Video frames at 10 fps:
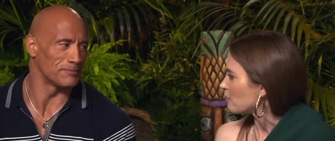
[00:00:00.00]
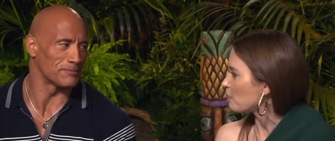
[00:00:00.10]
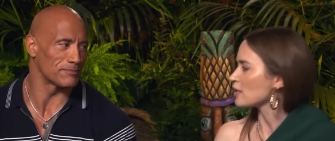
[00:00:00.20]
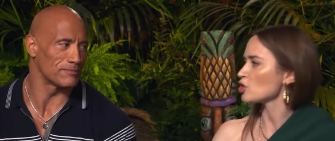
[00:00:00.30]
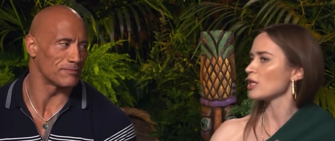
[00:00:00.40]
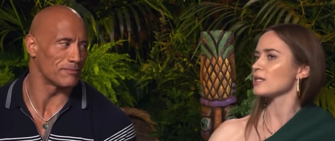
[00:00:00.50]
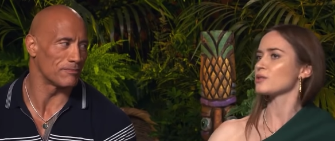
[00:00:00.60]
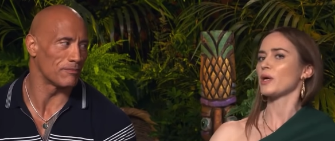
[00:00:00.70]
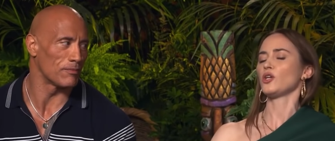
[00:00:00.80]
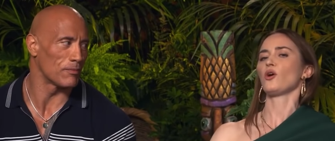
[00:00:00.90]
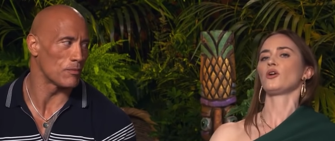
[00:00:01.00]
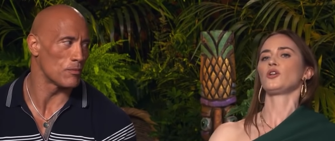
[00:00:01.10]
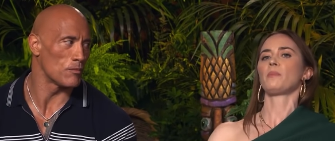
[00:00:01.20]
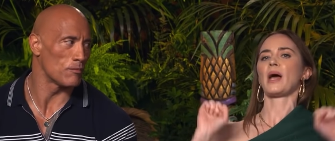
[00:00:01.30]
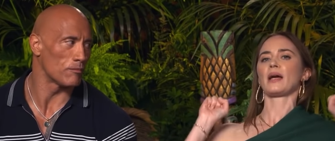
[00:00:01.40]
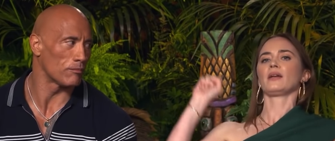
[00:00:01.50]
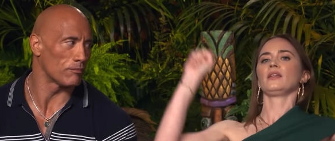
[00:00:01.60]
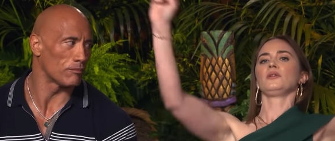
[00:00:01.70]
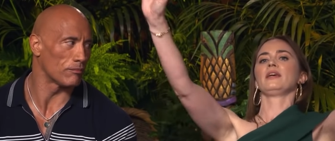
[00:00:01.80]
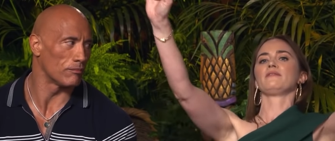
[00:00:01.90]
Speaker 1: Benching is when you're on your back and
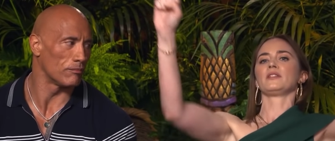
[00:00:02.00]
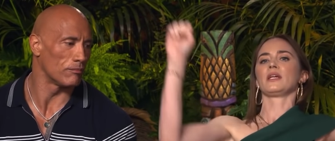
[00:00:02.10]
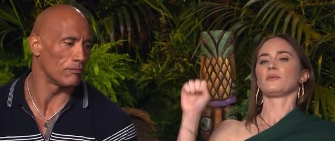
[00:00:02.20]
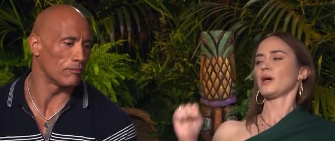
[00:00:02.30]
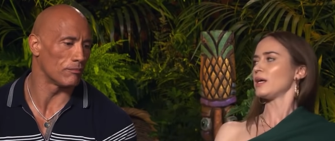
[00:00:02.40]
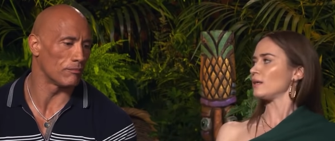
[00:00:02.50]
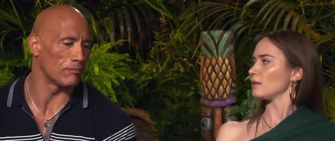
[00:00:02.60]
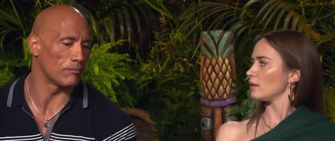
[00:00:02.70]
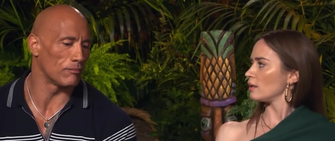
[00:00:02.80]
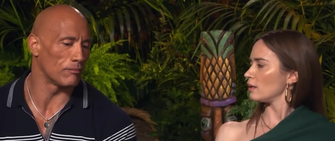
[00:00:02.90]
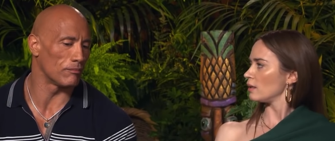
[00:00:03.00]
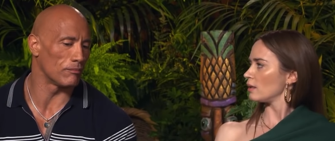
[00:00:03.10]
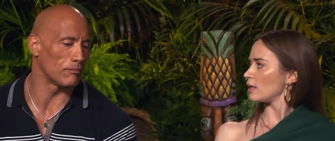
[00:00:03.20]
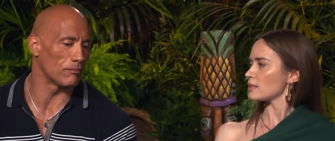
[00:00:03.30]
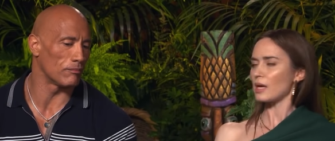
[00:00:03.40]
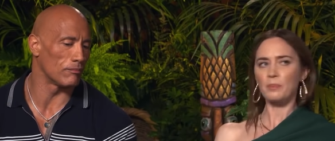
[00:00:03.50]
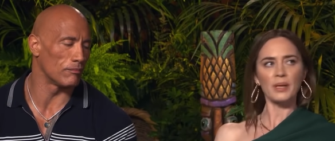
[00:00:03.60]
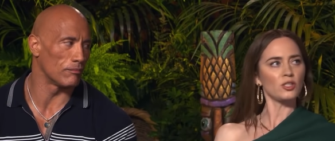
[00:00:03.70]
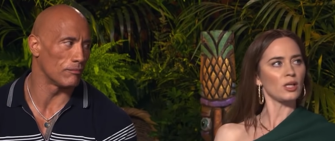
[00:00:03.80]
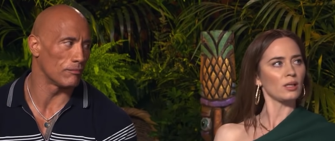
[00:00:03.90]
you lift it, right? Is that
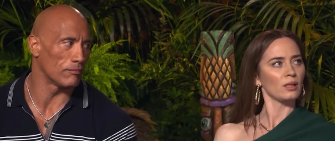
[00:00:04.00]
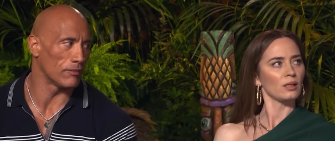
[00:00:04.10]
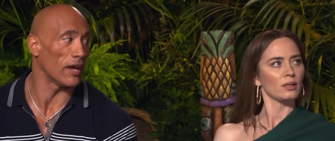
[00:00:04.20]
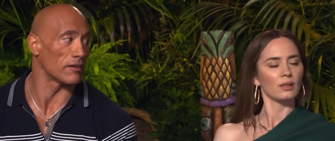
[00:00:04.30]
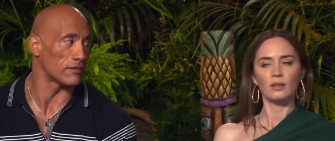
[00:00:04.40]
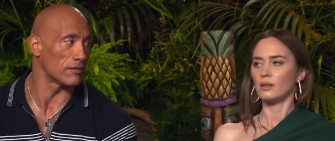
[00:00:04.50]
benching? Yes.